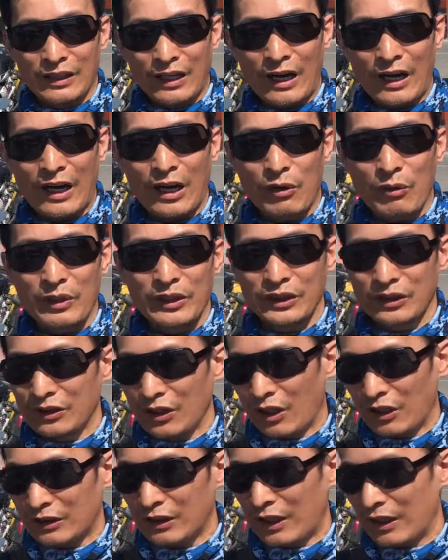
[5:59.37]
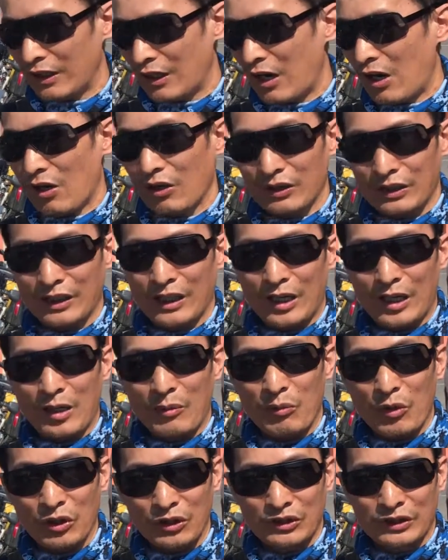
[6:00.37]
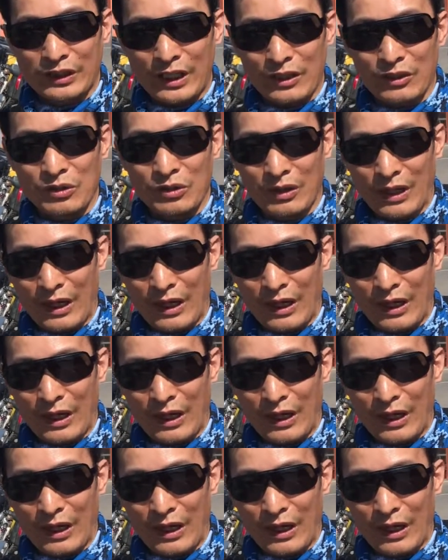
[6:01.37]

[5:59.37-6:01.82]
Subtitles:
the highway is not allowed motorcycle